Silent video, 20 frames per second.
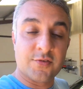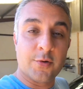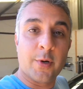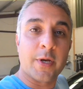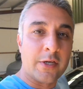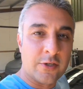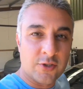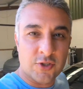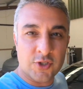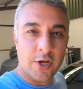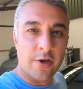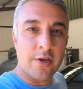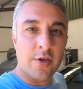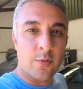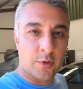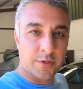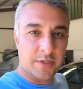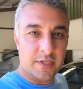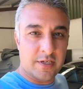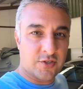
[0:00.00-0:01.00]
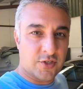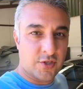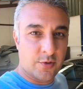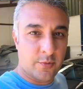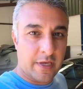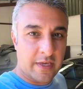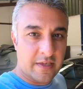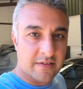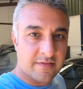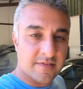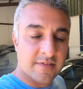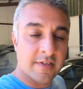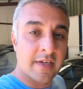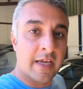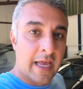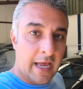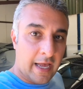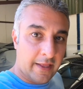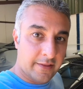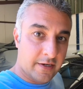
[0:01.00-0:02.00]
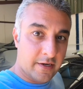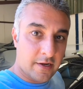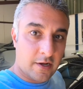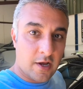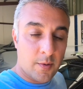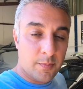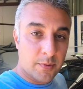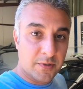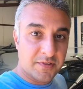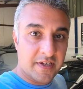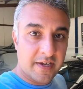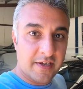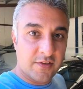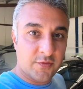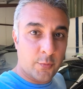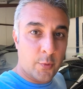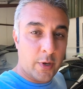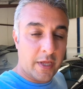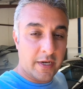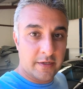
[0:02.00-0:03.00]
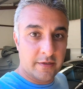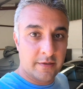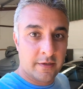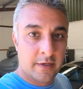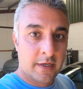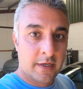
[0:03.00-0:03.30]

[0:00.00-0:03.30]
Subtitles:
so I can show you what the issue is, and then in a couple of days, when